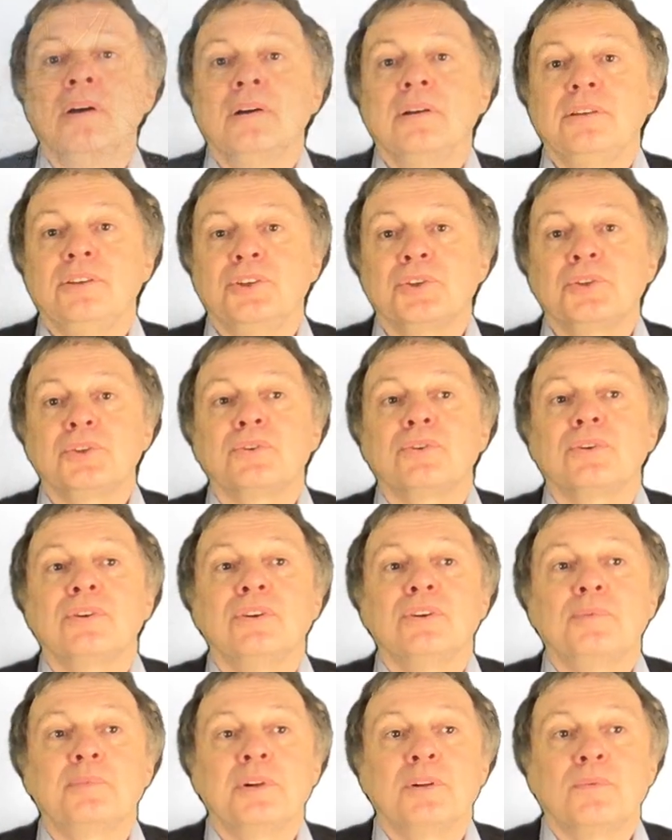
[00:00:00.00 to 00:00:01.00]
due to
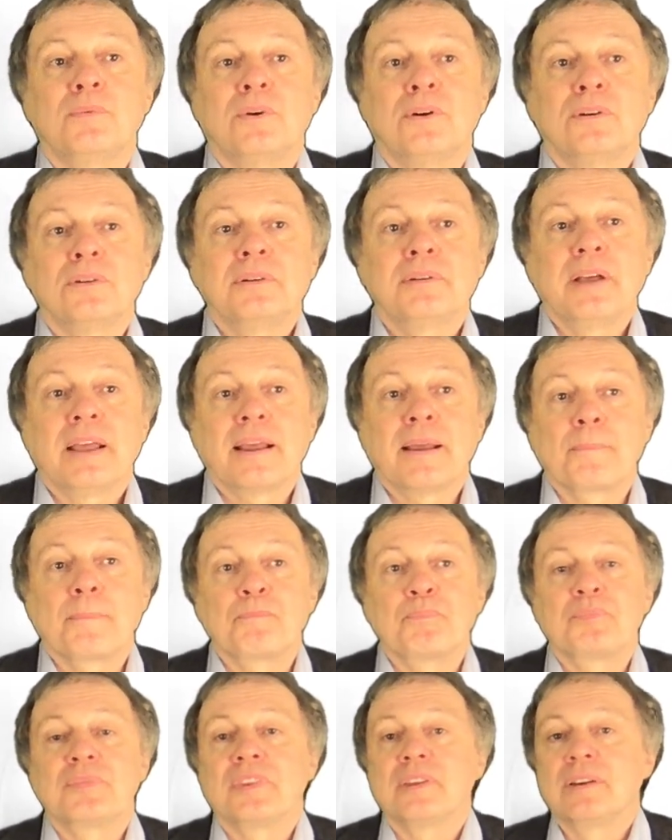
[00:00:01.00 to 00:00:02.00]
global warming,
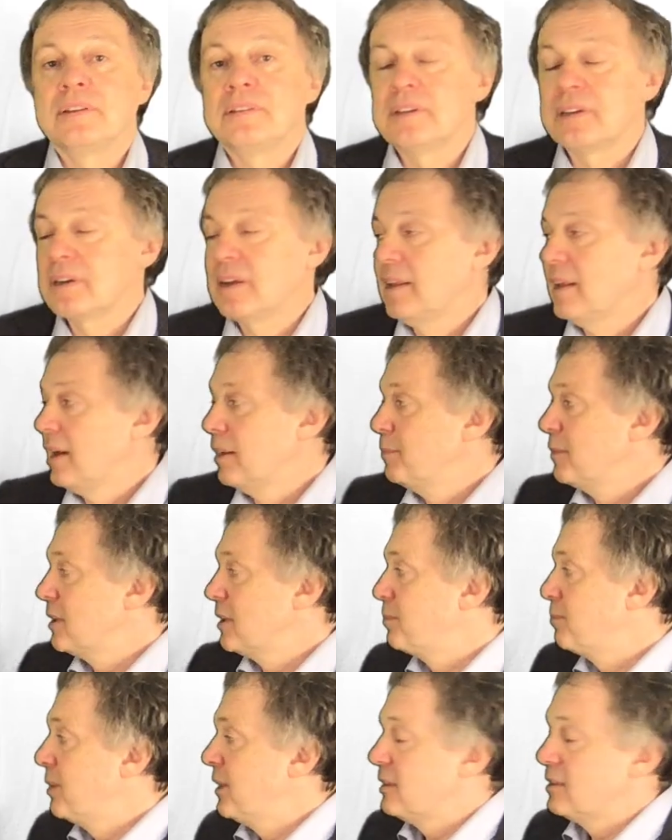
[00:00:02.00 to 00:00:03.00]
the
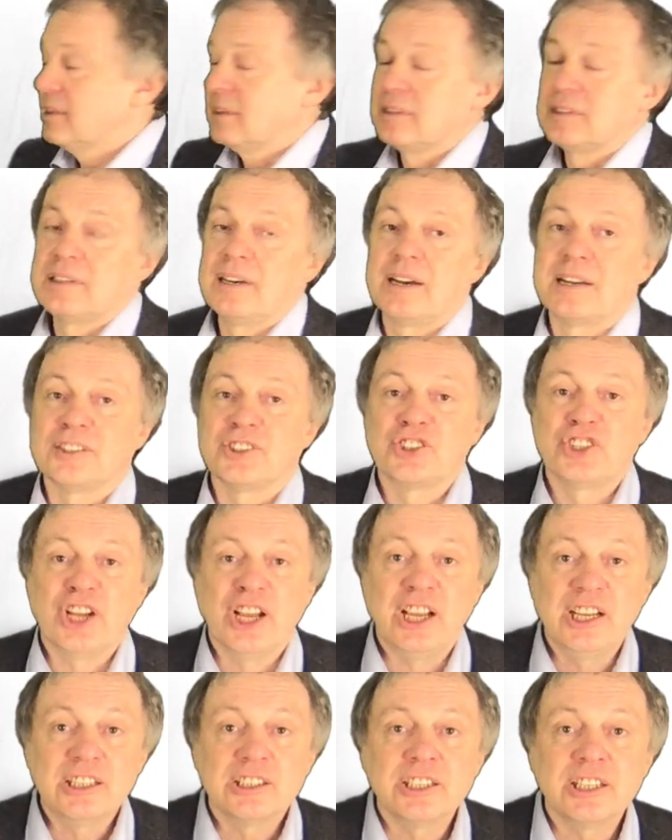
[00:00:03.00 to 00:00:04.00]
climate patterns are
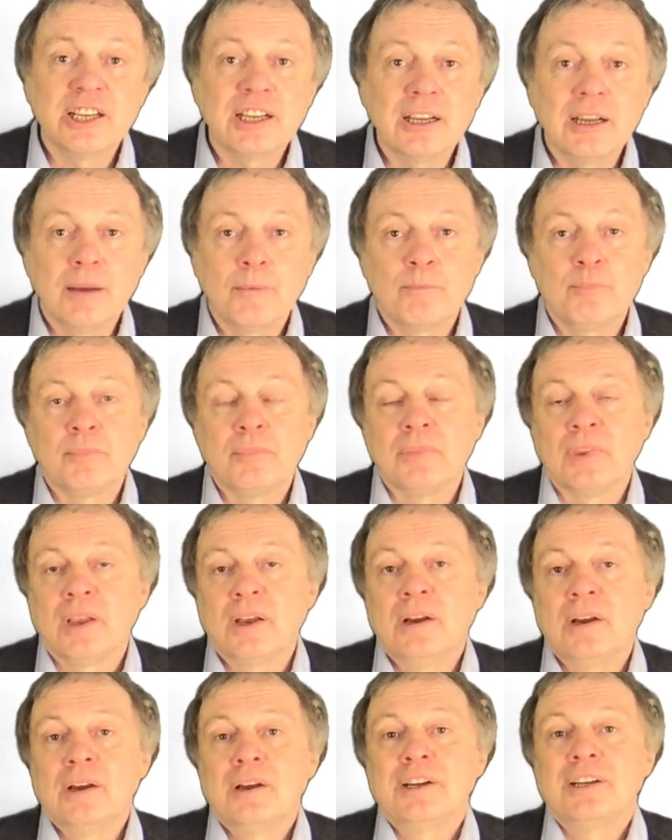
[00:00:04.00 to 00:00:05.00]
changing.
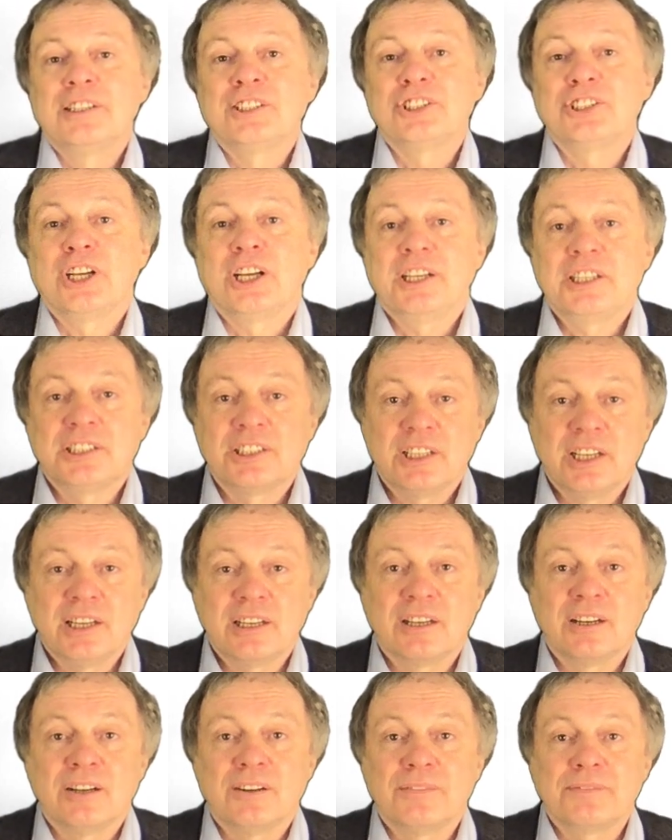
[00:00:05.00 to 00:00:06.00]

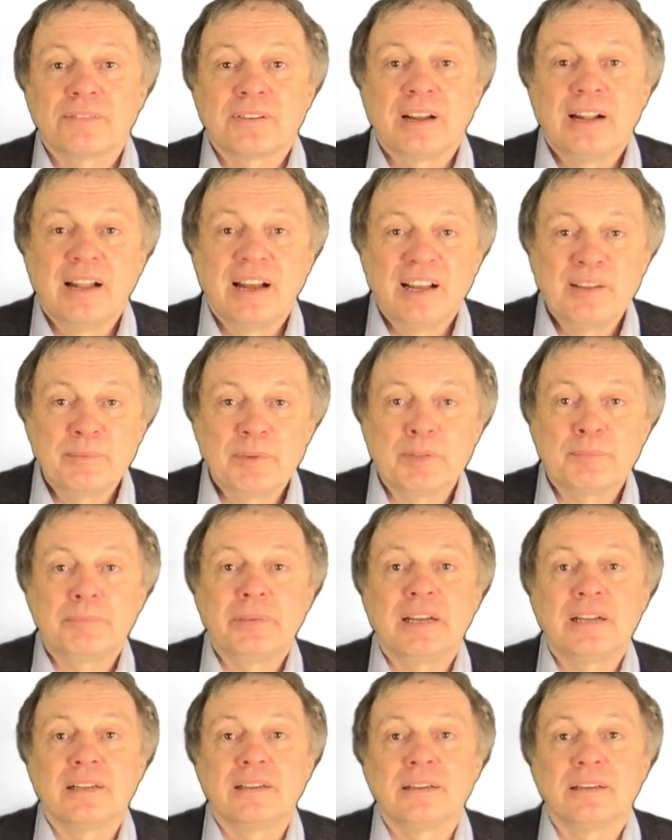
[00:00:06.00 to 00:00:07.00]
Changing of climate
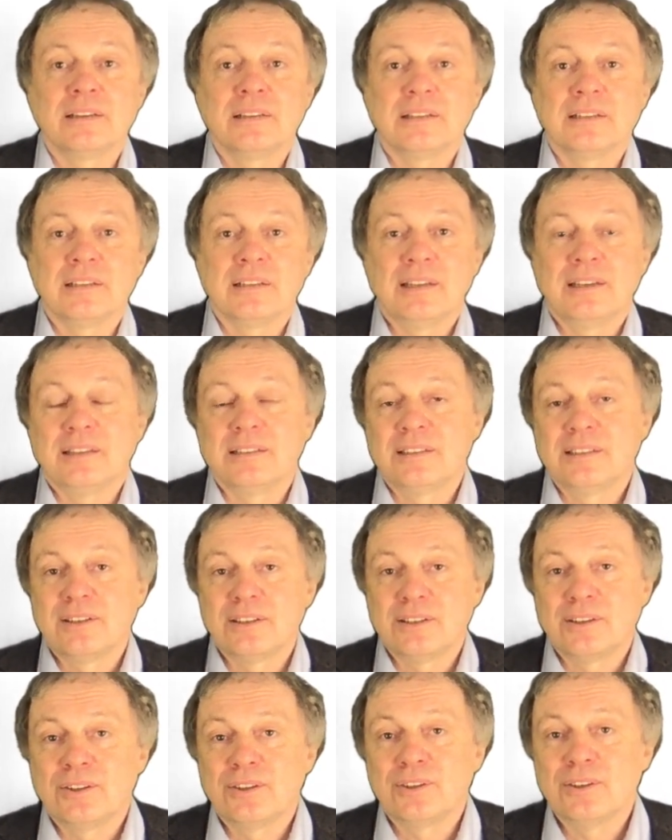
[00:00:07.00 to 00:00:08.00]
pattern is
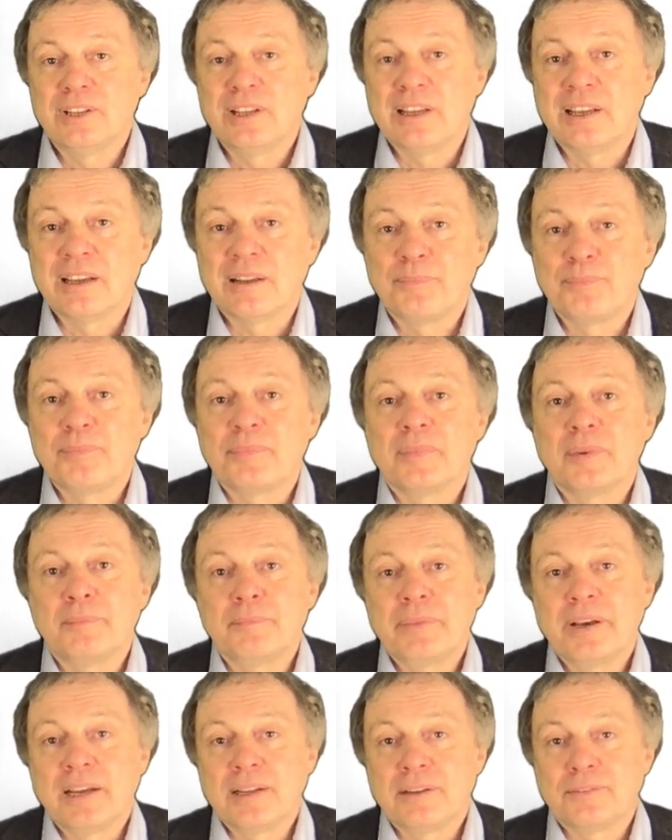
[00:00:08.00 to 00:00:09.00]
not only
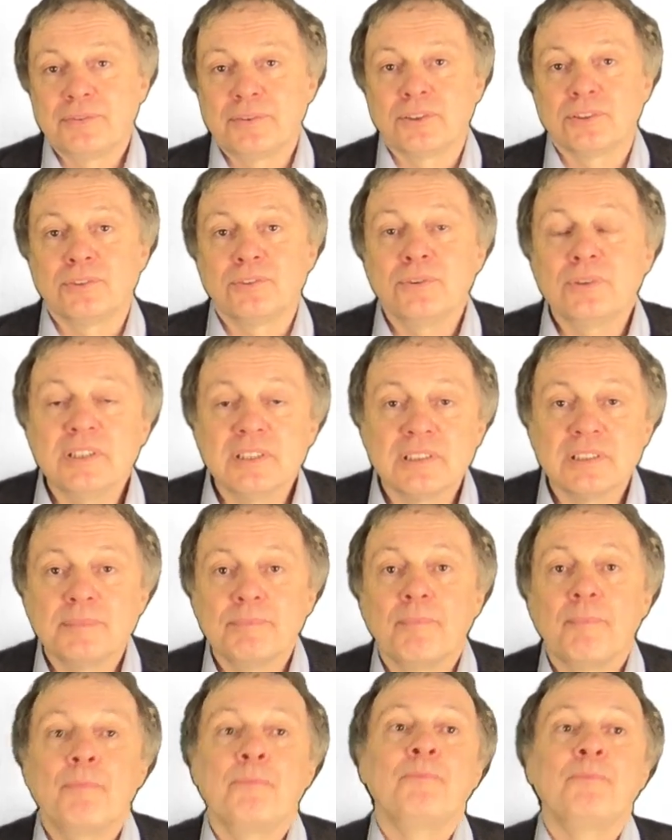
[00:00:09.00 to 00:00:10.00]
bad for
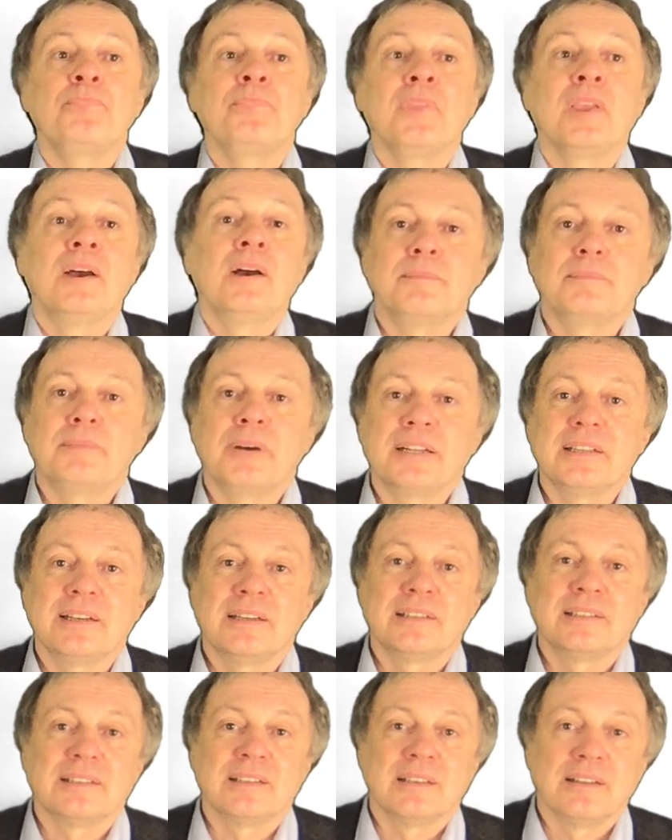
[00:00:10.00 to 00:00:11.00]
tourism, but
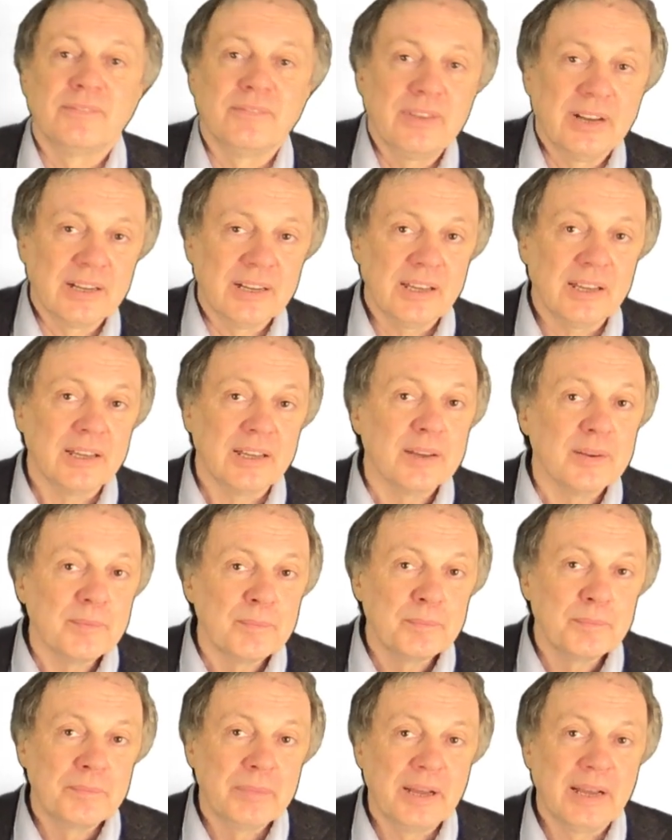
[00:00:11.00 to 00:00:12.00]
it's a very
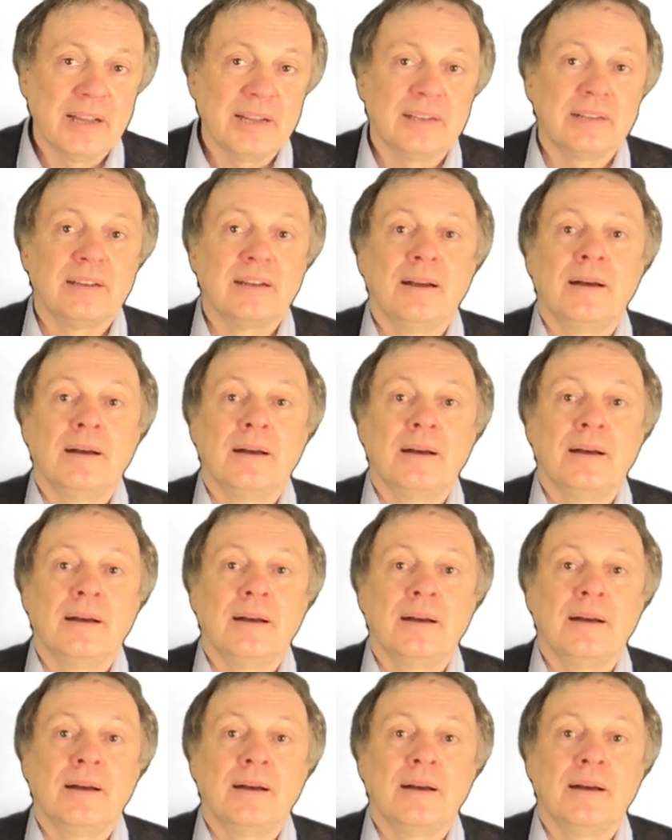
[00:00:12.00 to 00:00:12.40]
bad